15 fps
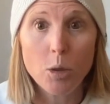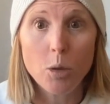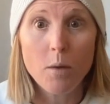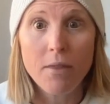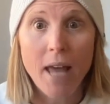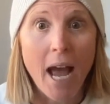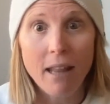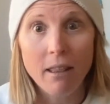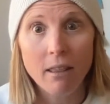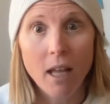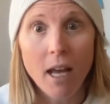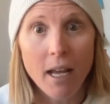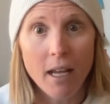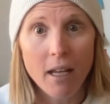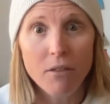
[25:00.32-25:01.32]
to that
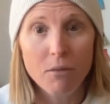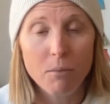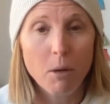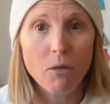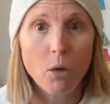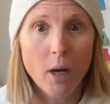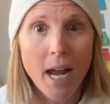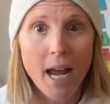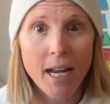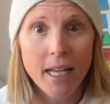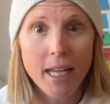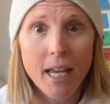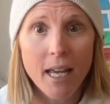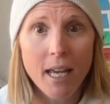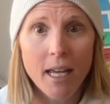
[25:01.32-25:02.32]
life, before I had a
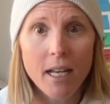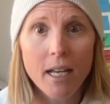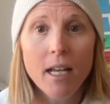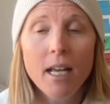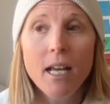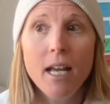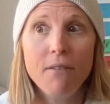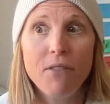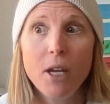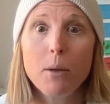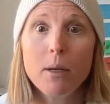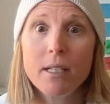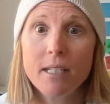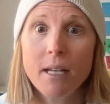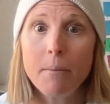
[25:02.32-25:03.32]
kid, if
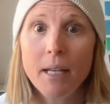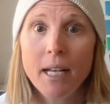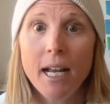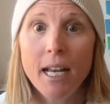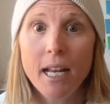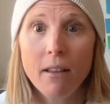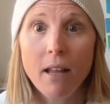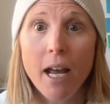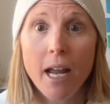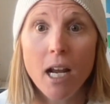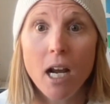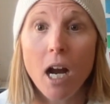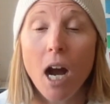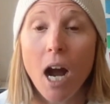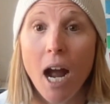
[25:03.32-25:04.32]
there was something I didn't
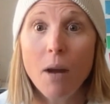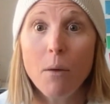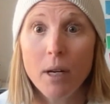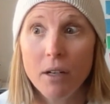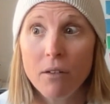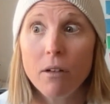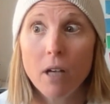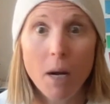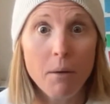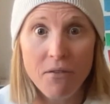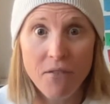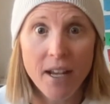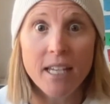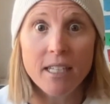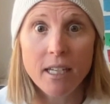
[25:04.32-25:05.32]
like, I would I
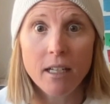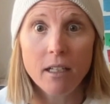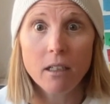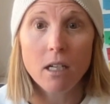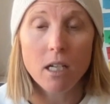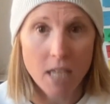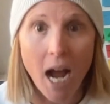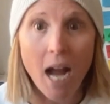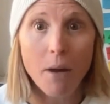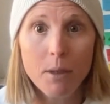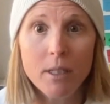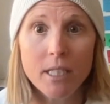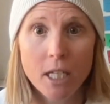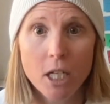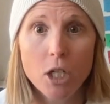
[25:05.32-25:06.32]
would fix it because I
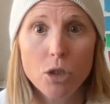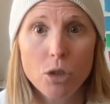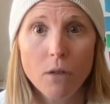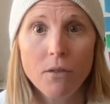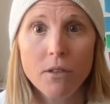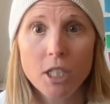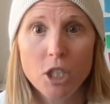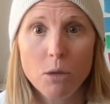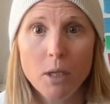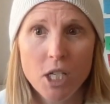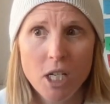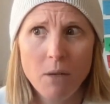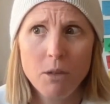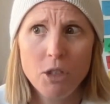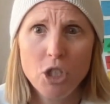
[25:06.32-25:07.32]
was in control of the
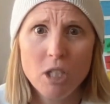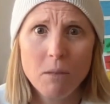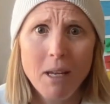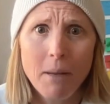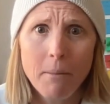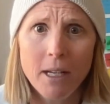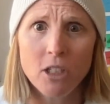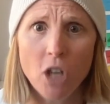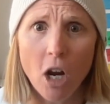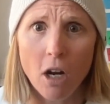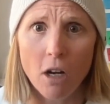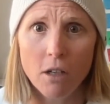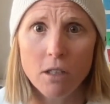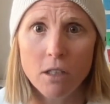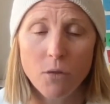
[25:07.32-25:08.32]
situation. It was just me and my
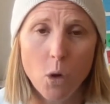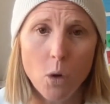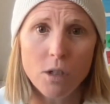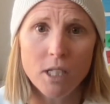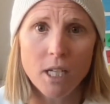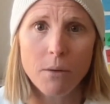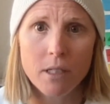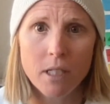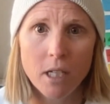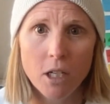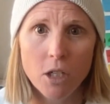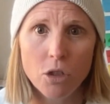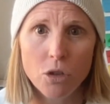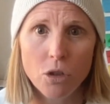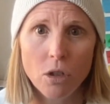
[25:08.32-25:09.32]
dogs. Of course I was in
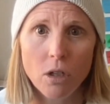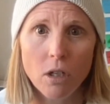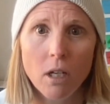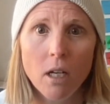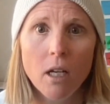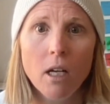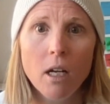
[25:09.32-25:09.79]
control,